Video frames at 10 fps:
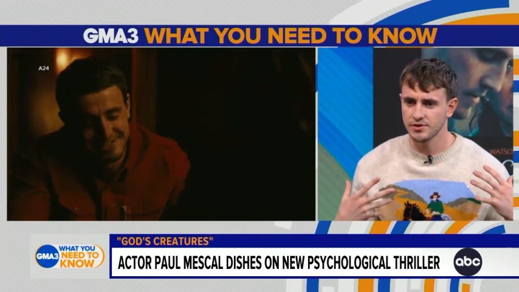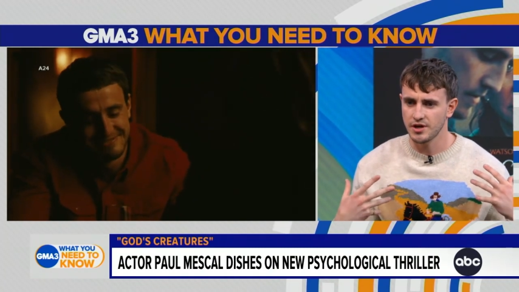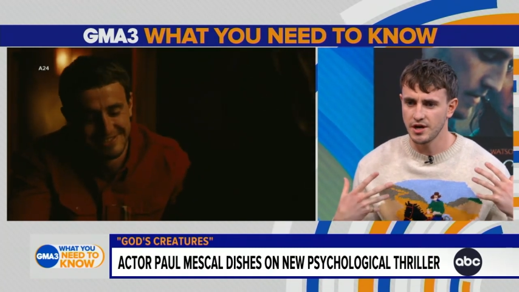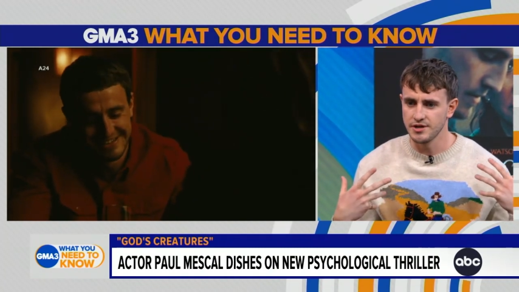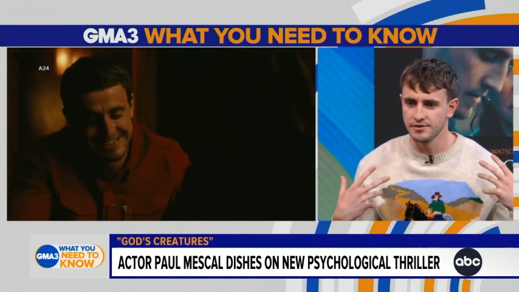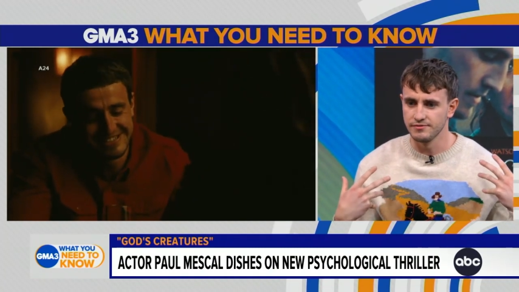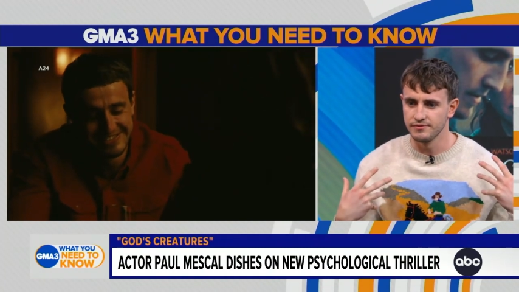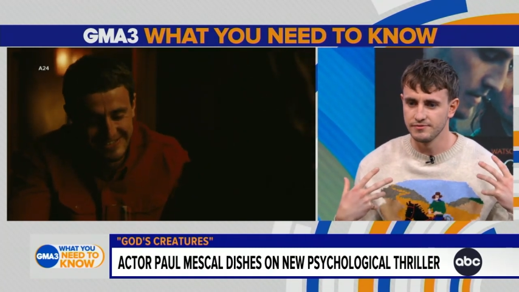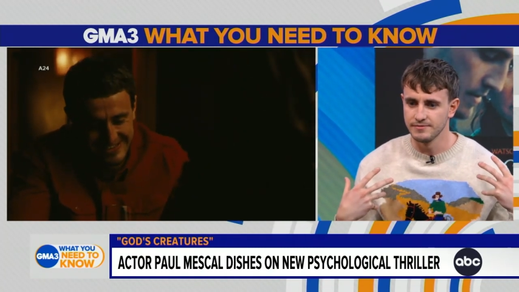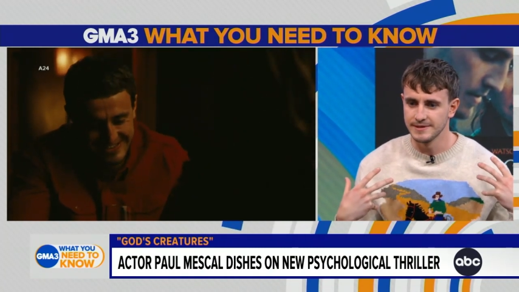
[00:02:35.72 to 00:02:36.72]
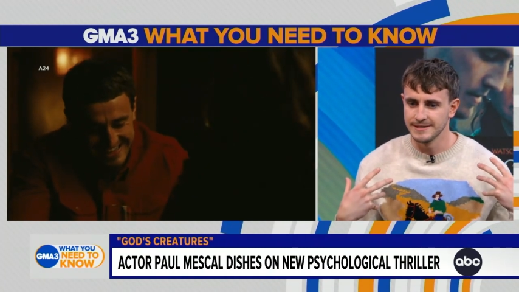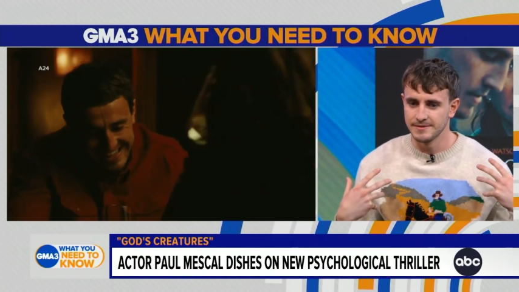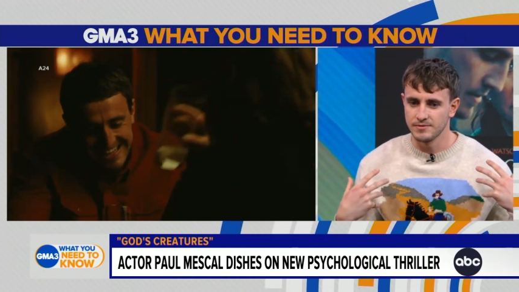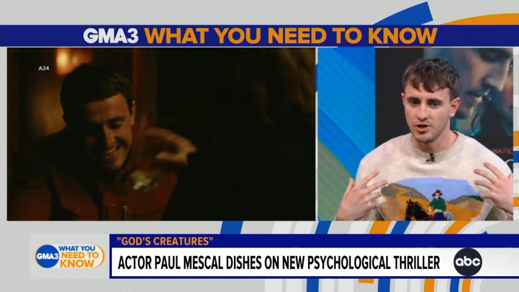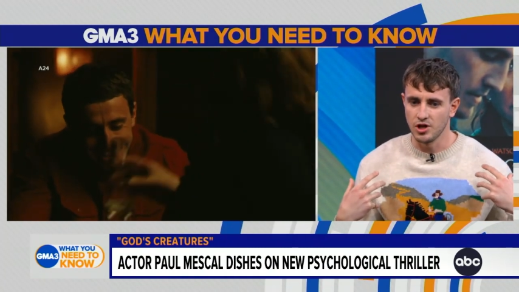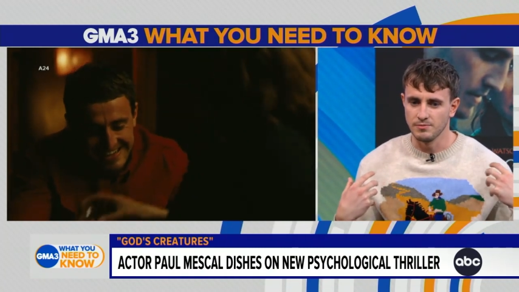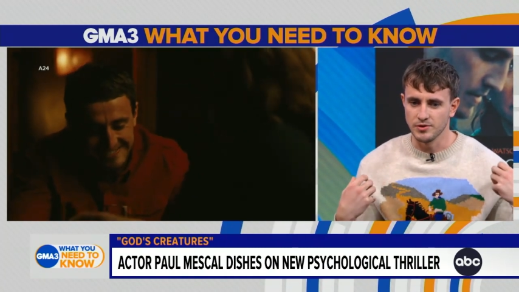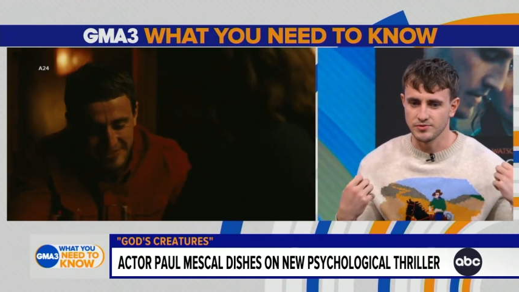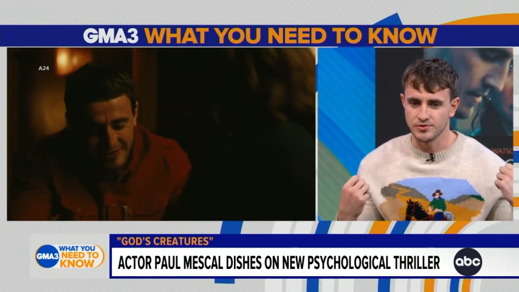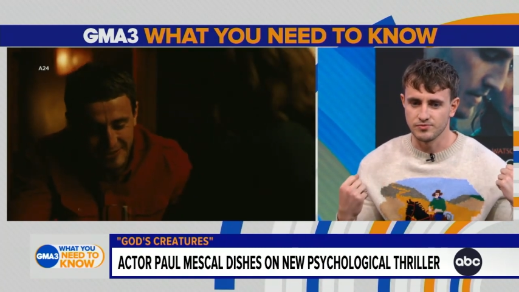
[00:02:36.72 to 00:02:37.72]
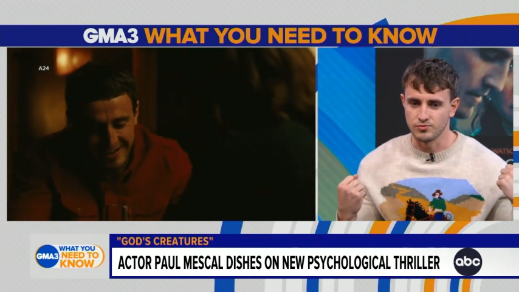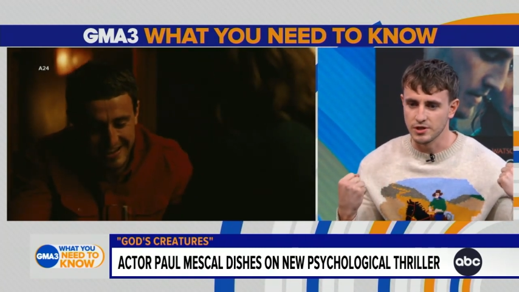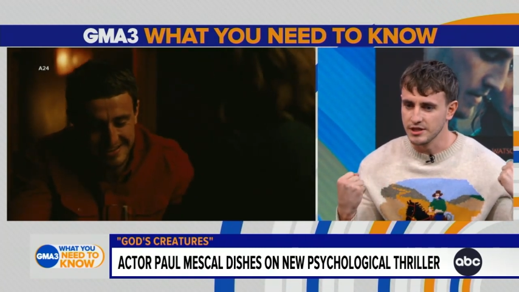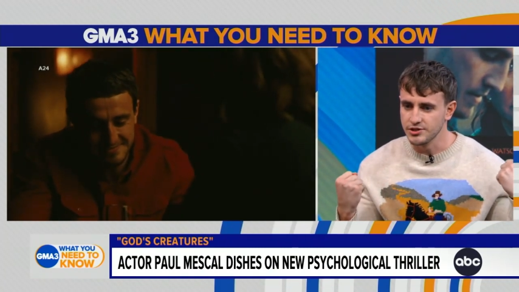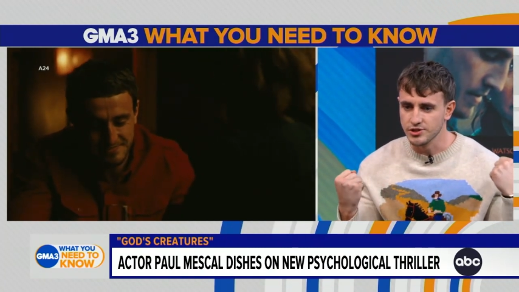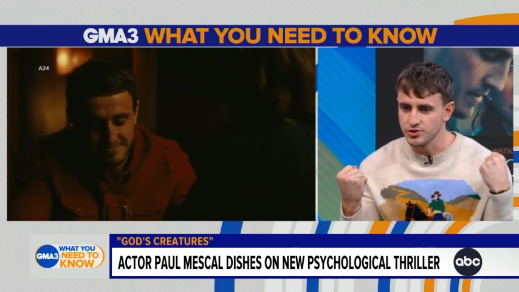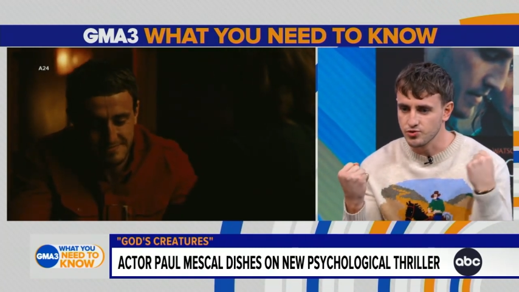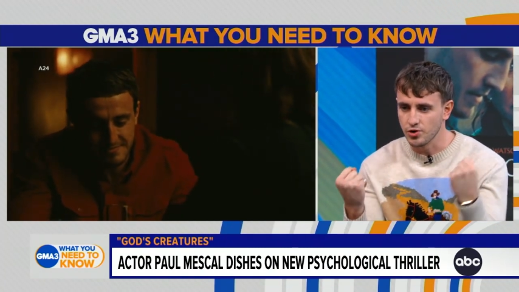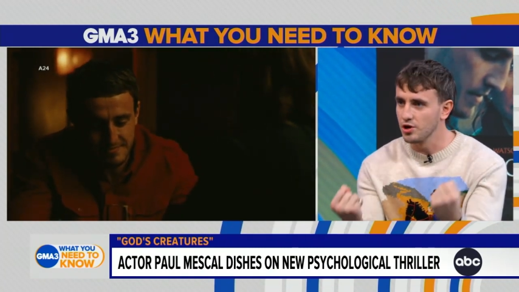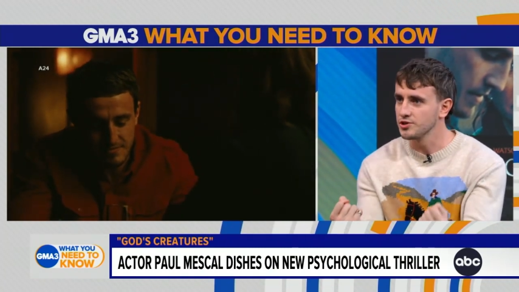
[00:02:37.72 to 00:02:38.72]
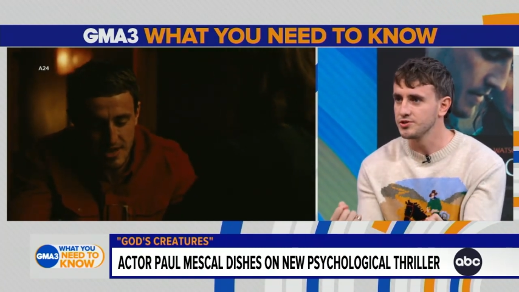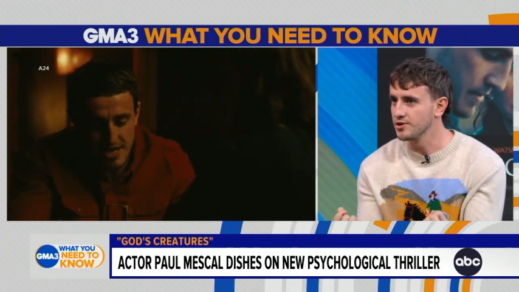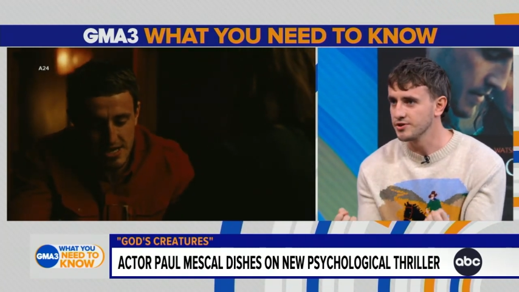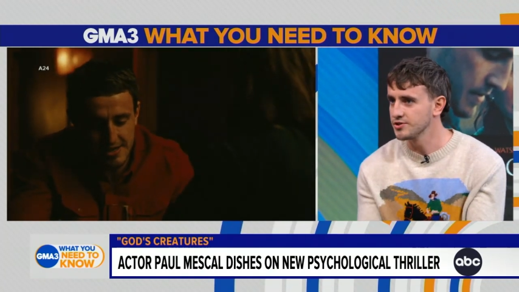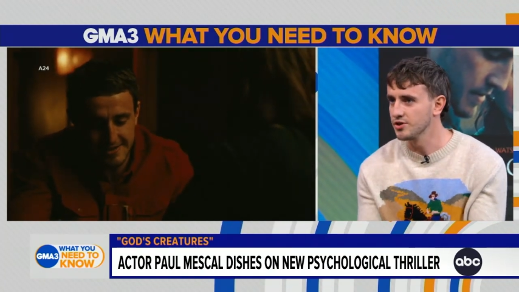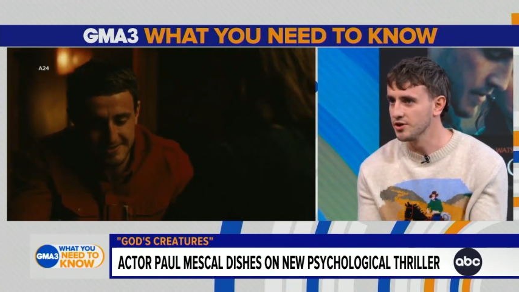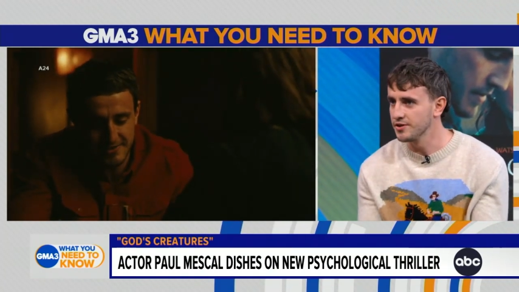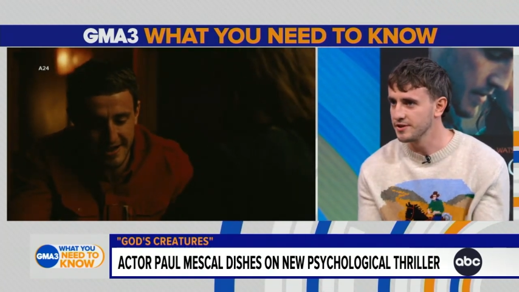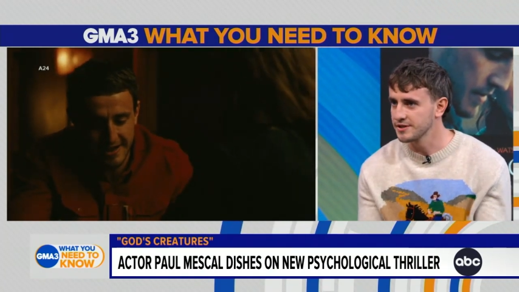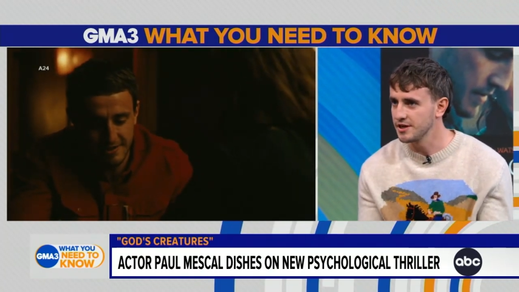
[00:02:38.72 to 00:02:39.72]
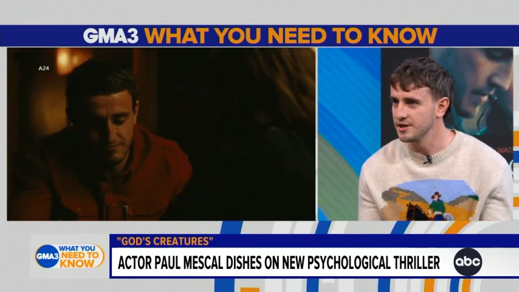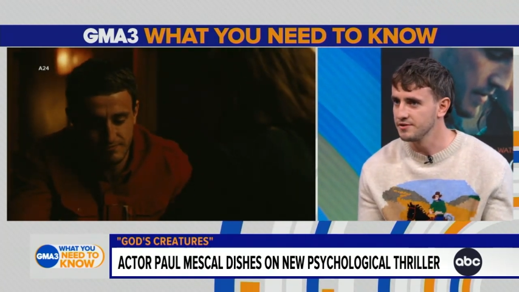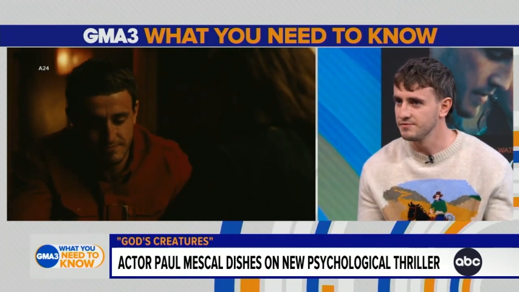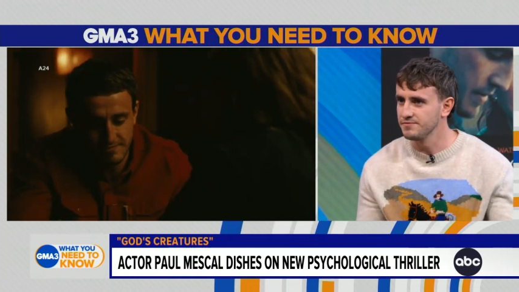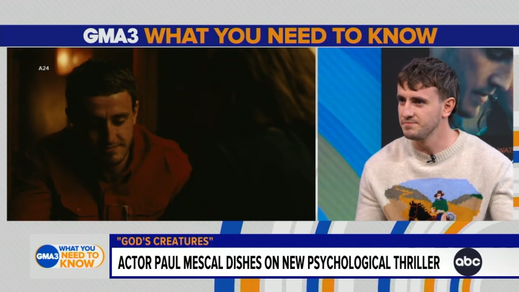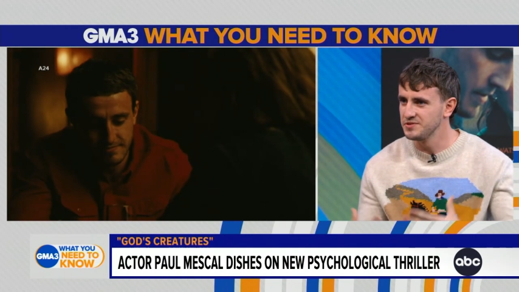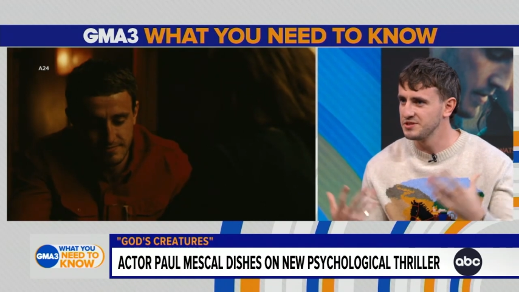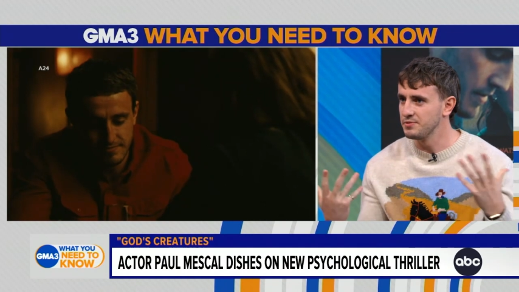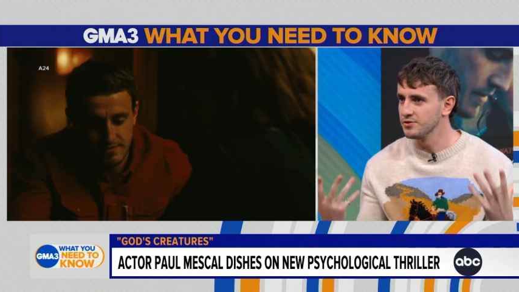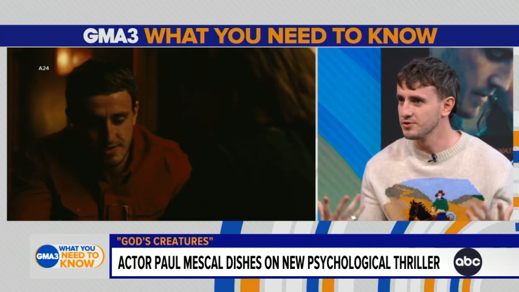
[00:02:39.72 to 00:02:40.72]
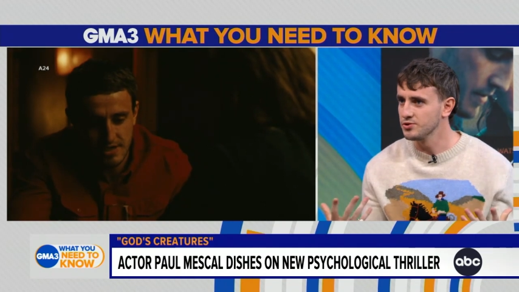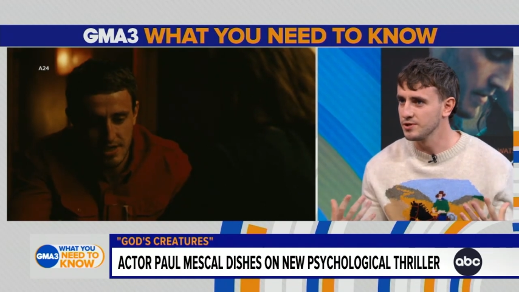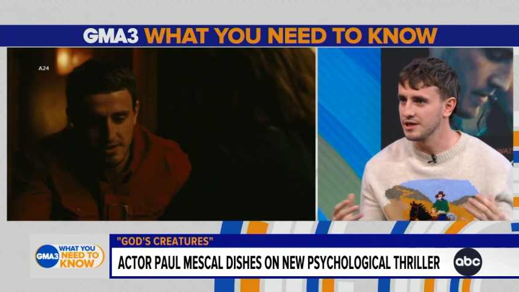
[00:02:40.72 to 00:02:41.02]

Speaker 1: kind of almost religious draw to her son, and this kind of. Spiritual,